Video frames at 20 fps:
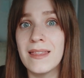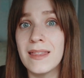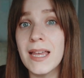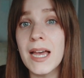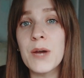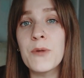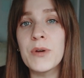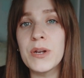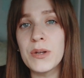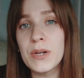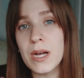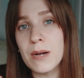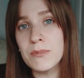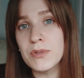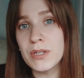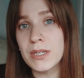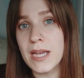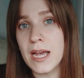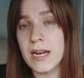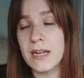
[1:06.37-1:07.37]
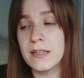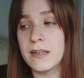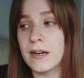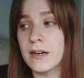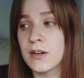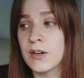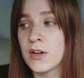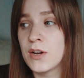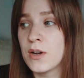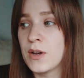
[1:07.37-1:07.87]
And then when you come to
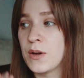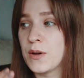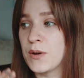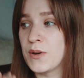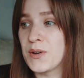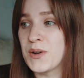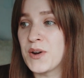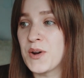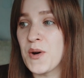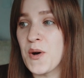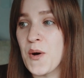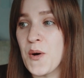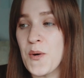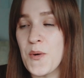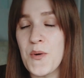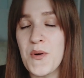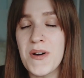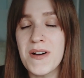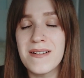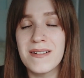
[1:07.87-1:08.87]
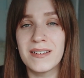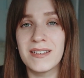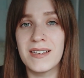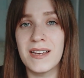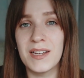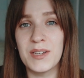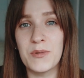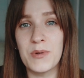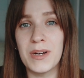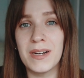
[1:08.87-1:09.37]
Canada, go
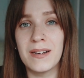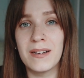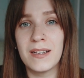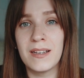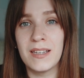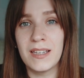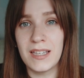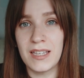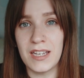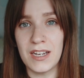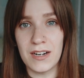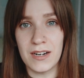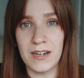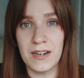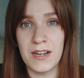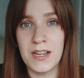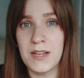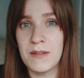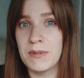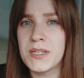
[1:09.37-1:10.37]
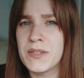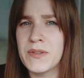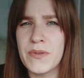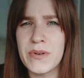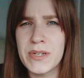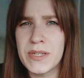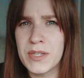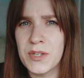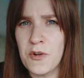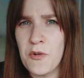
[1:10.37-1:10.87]
get one here. Because
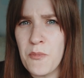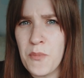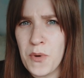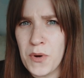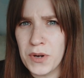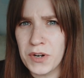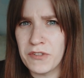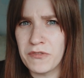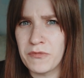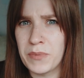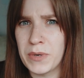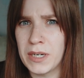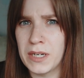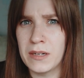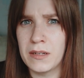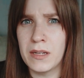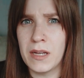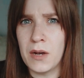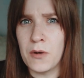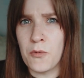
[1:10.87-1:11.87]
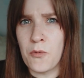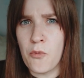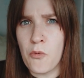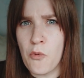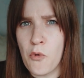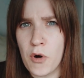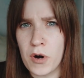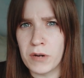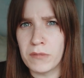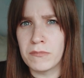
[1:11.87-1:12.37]
there is no point of bringing a
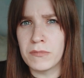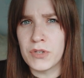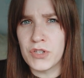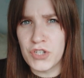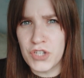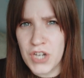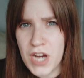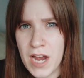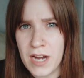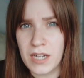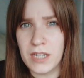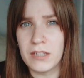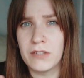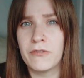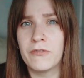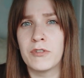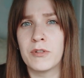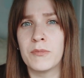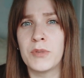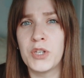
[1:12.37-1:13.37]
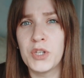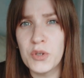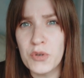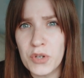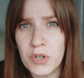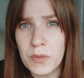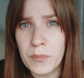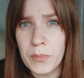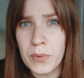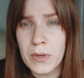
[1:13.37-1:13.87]
warm jacket from
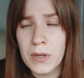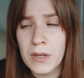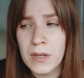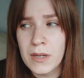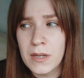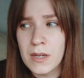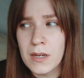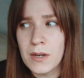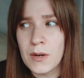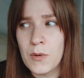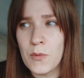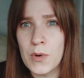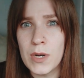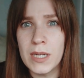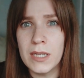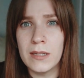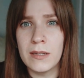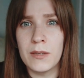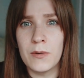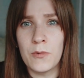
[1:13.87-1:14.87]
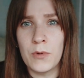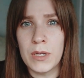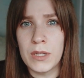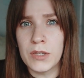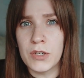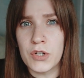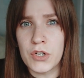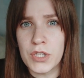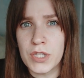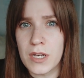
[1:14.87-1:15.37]
Europe when
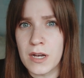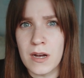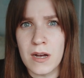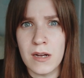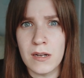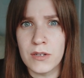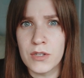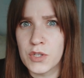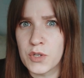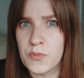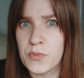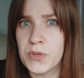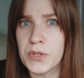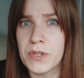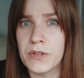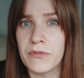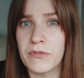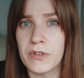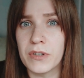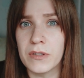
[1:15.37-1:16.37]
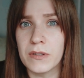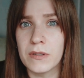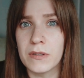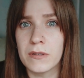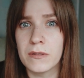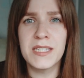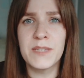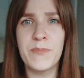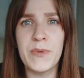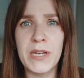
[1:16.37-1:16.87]
winters are super
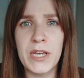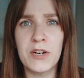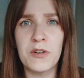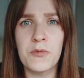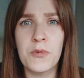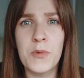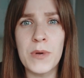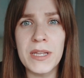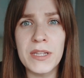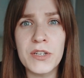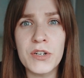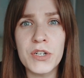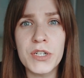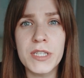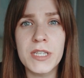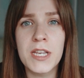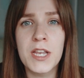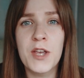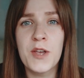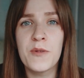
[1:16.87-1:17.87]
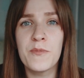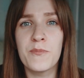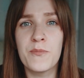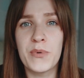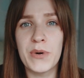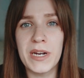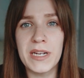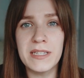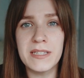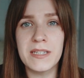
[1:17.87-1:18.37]
different. And speaking of winters,
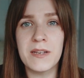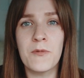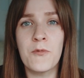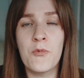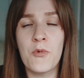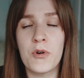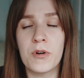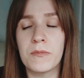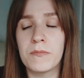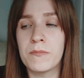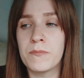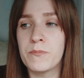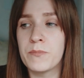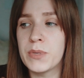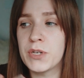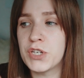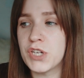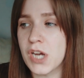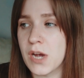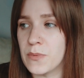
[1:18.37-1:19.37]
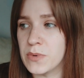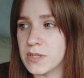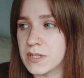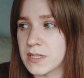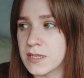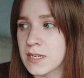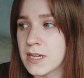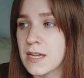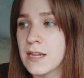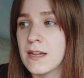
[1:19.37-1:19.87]
bring some warm
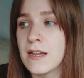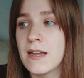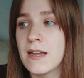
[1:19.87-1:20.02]
pajamas.